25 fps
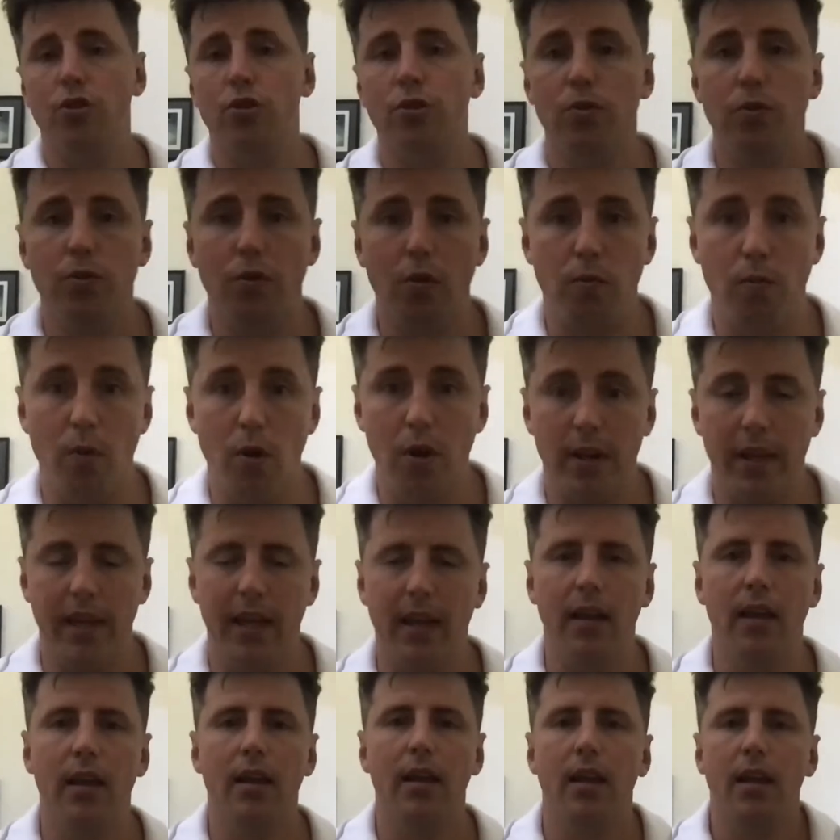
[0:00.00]
to
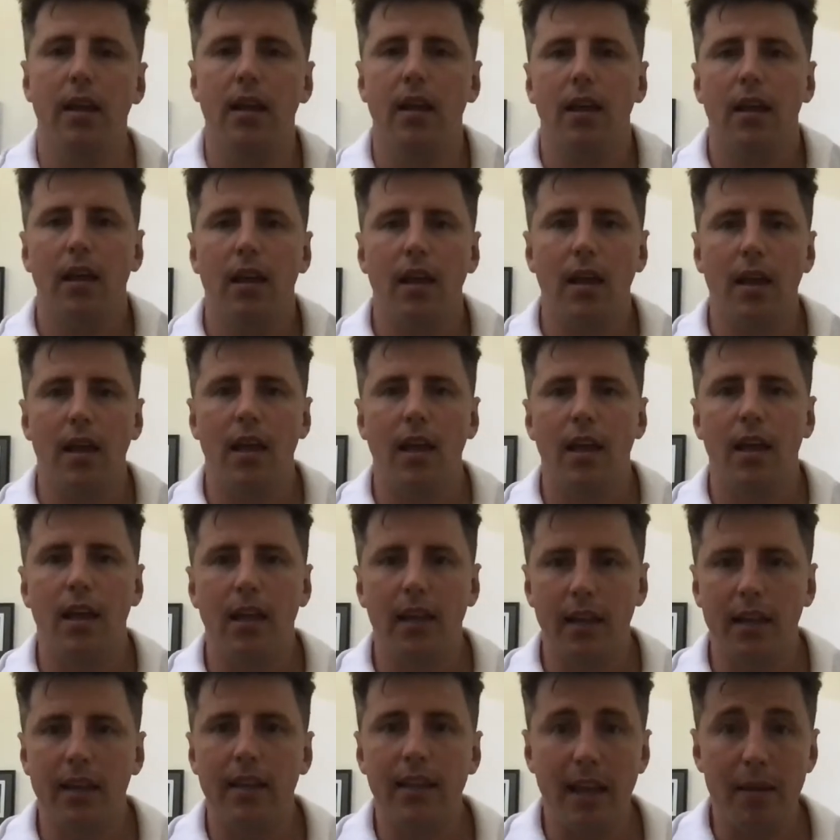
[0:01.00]
working
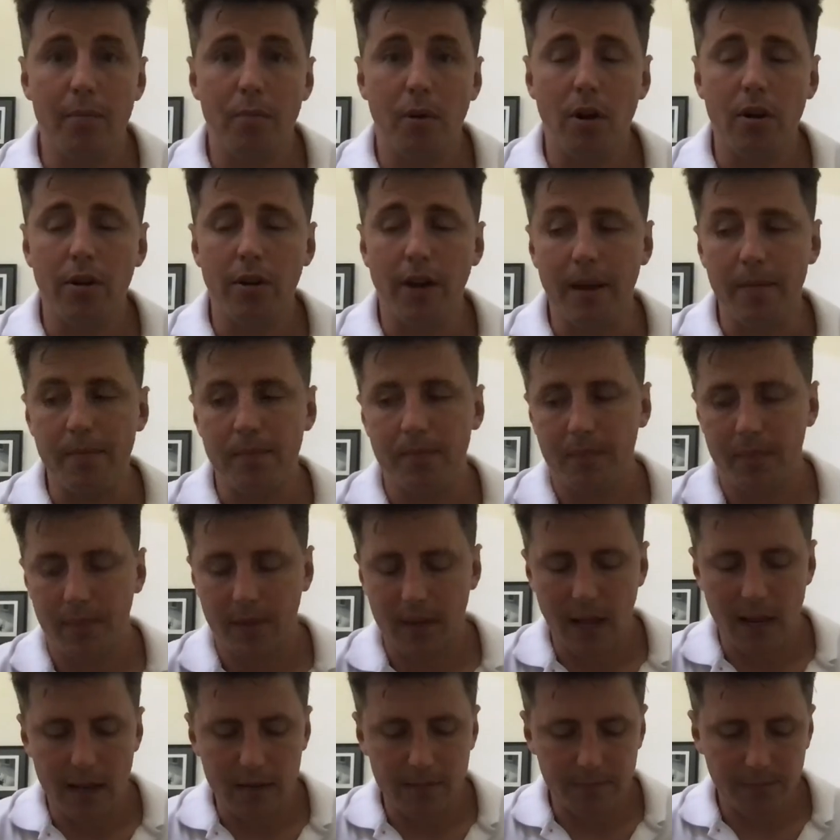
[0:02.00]
in their program.
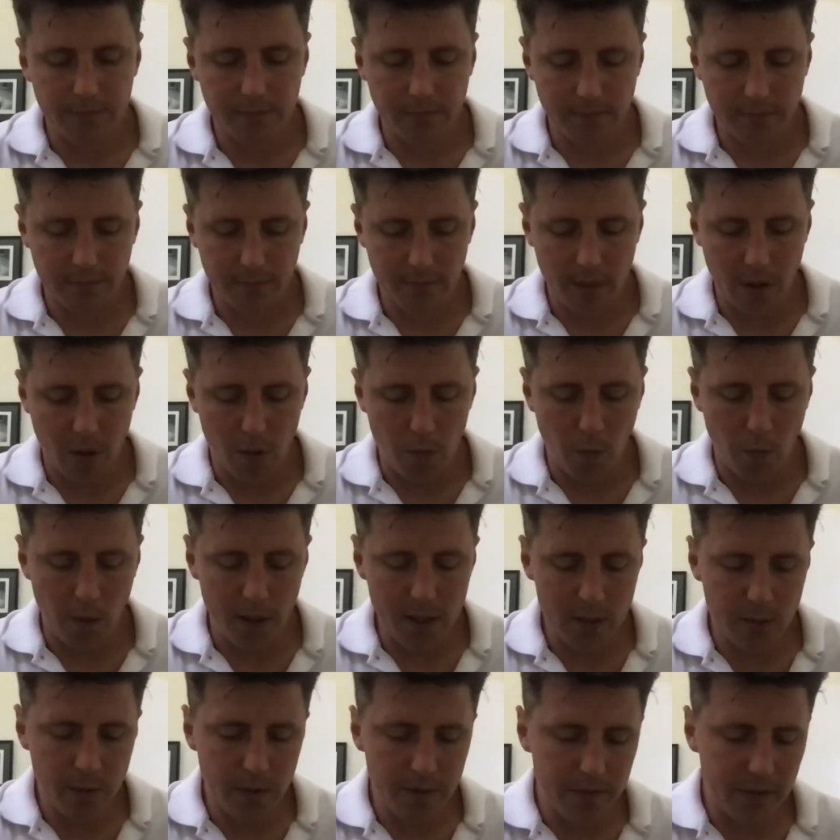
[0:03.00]
Now,
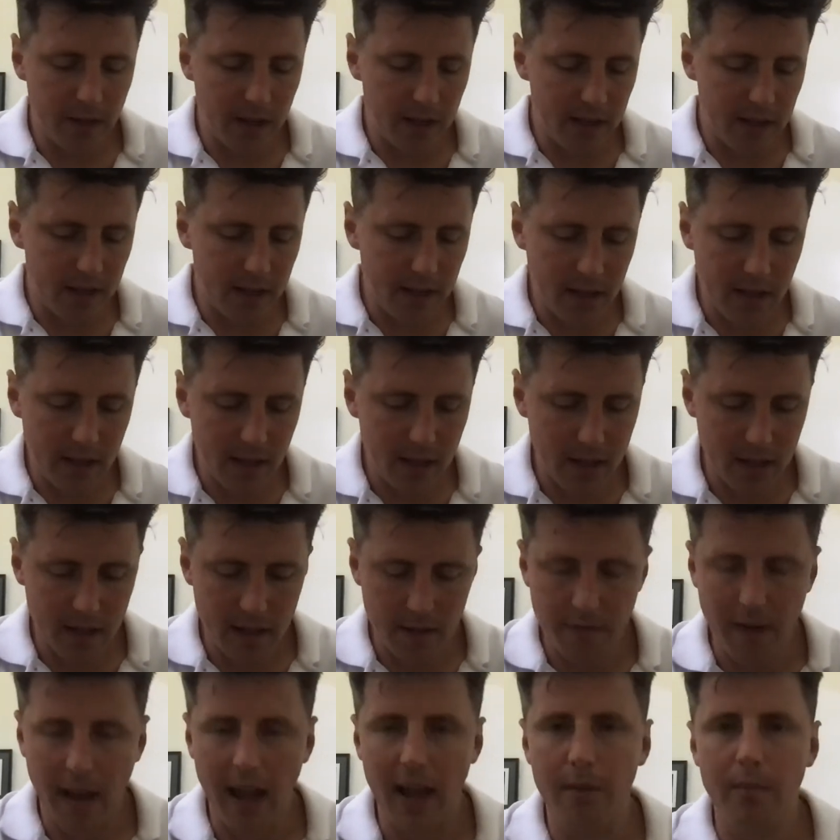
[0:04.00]
once we've done
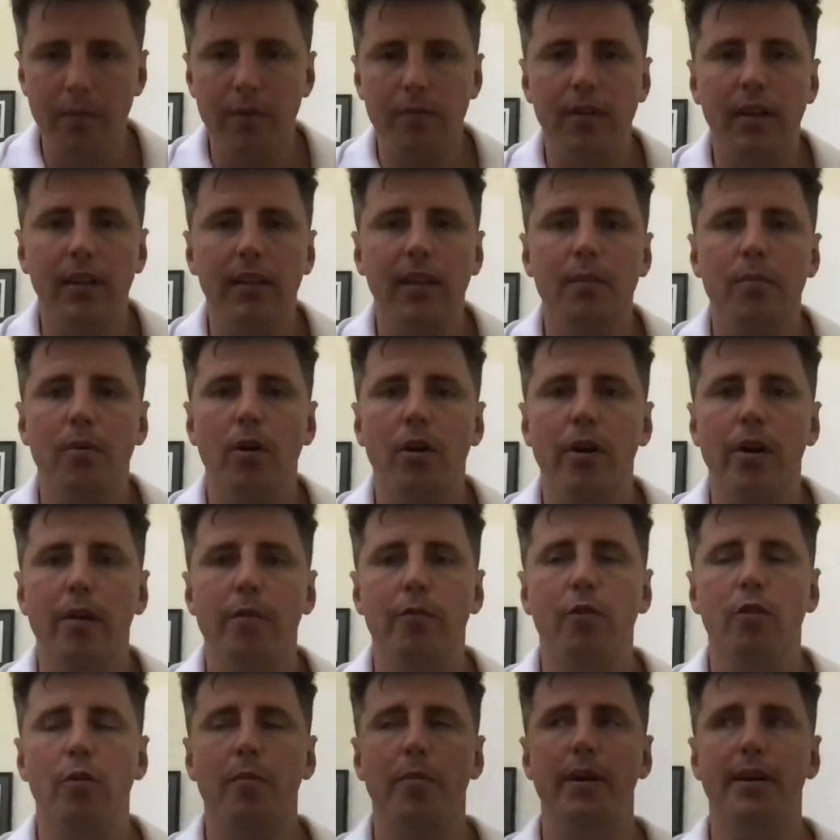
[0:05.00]
that and we've done their program
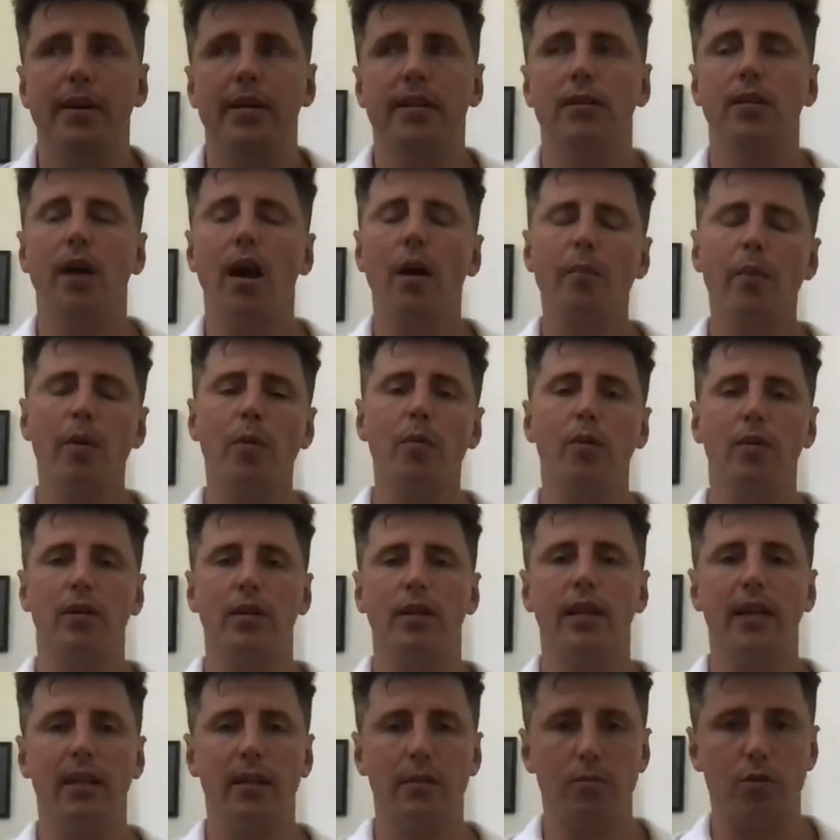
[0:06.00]
for a period of time, we want to
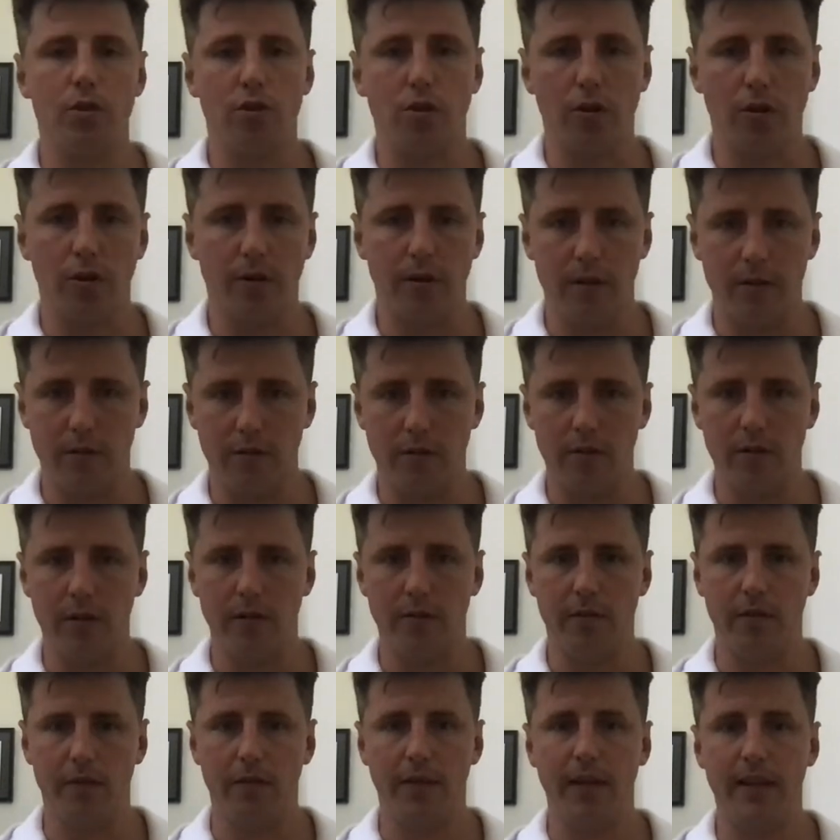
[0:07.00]
get them stronger in a few
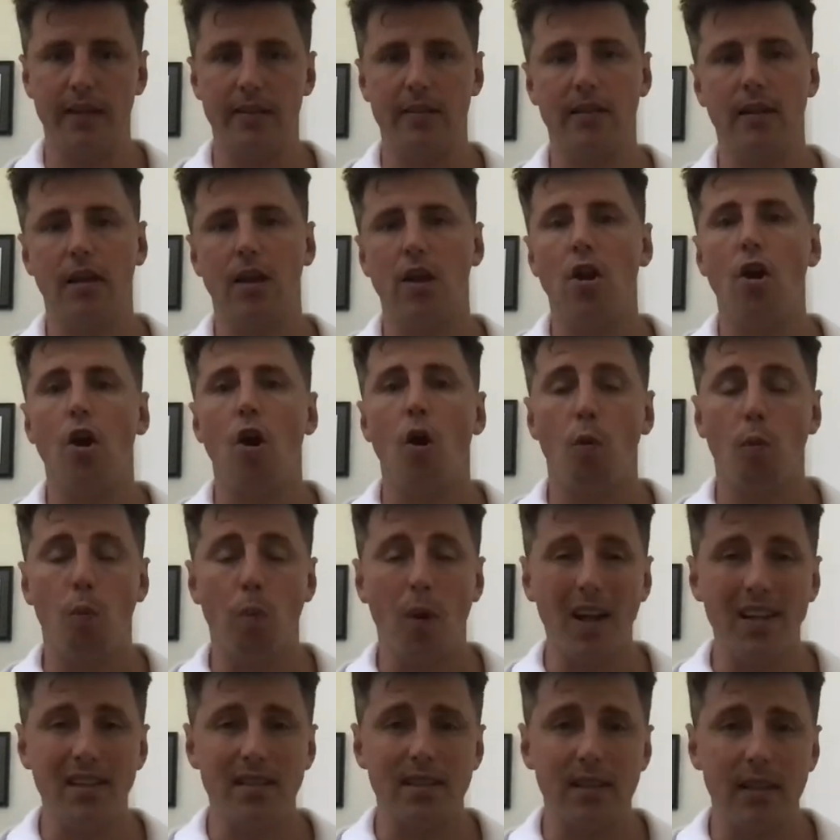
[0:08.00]
different things.
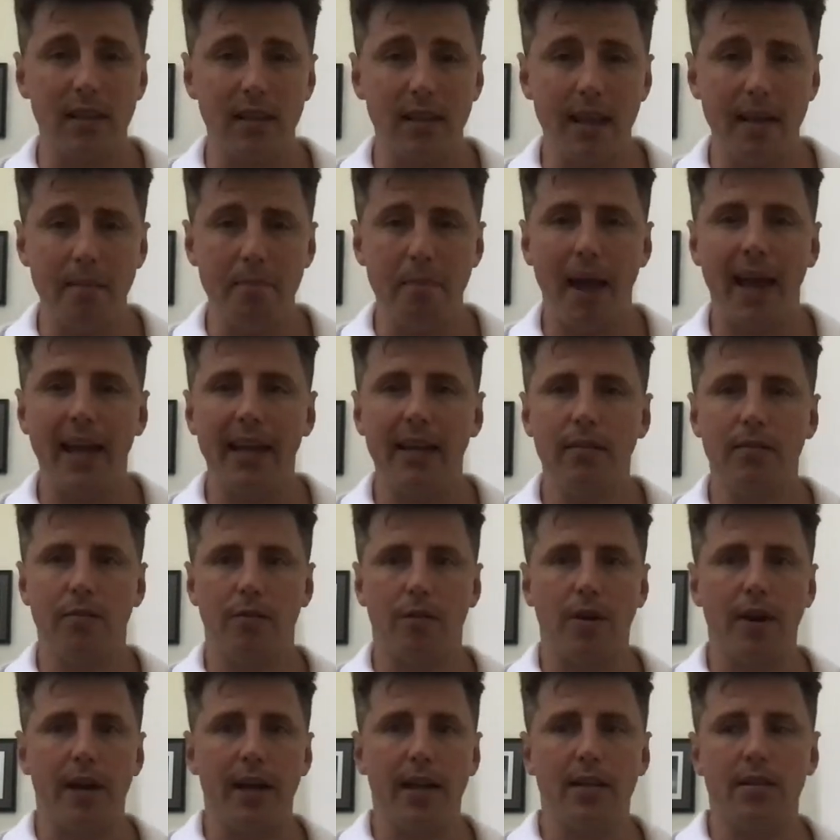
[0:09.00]
Once they're
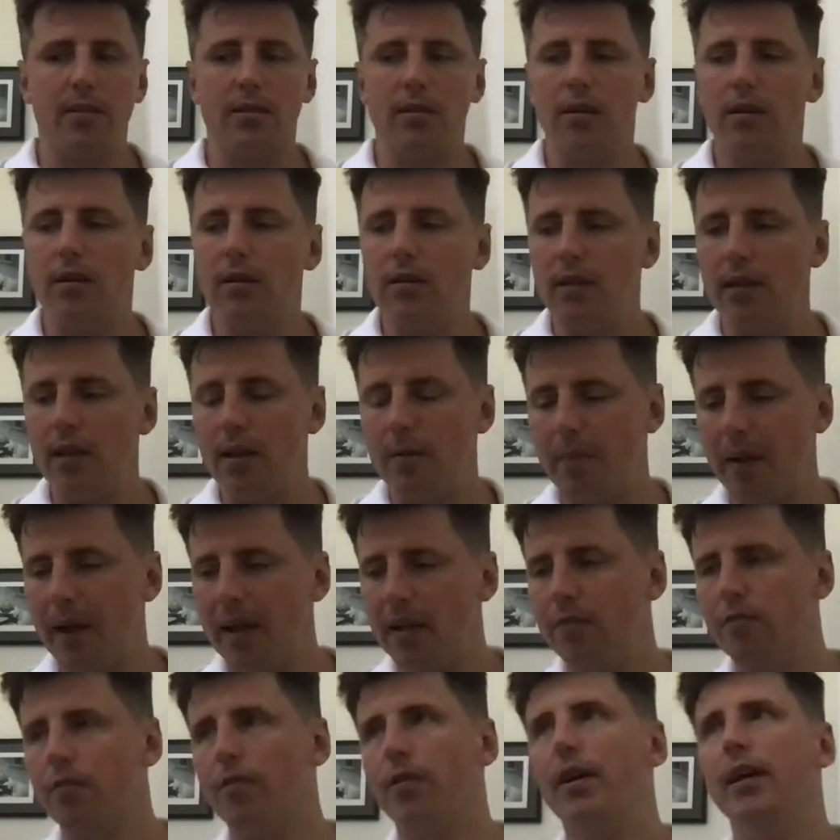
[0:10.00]
pain-free, so they're
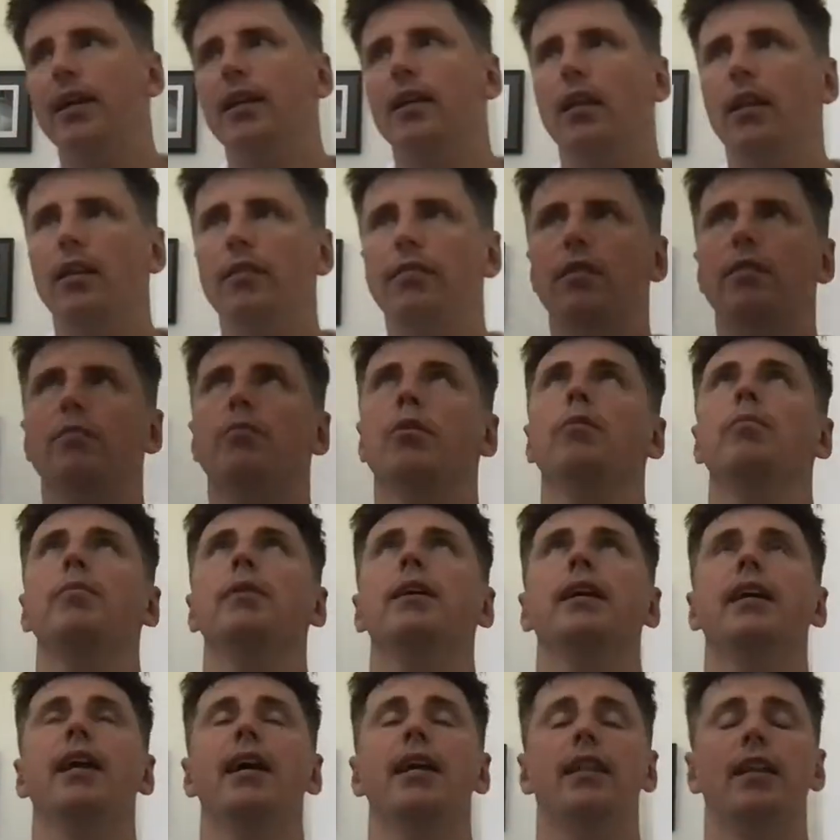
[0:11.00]
pain-free, they're lifting
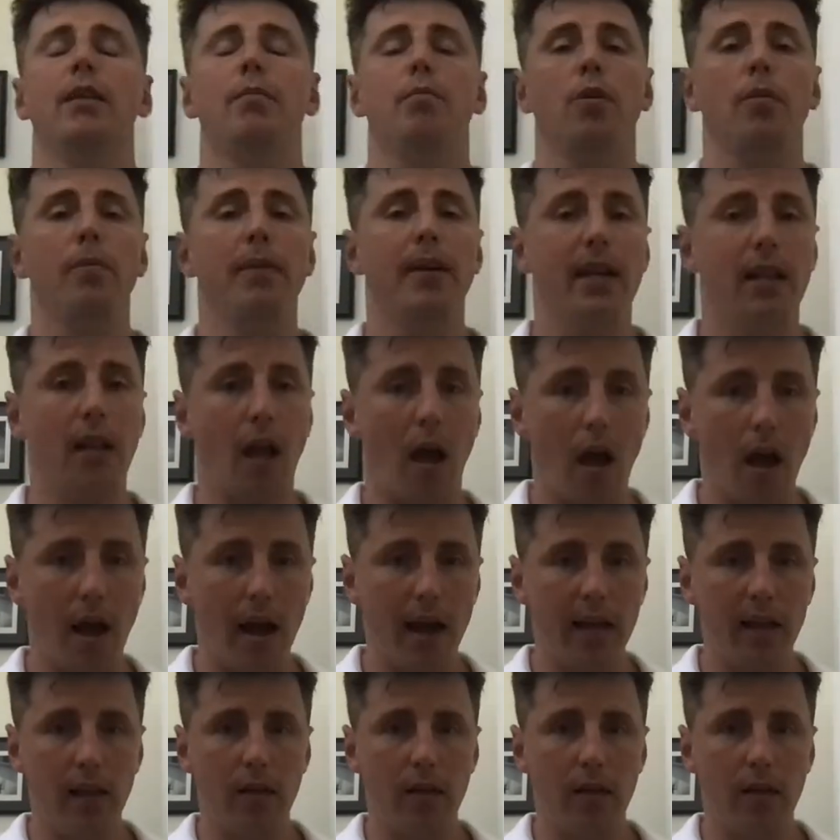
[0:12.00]
properly again, they're probably at a high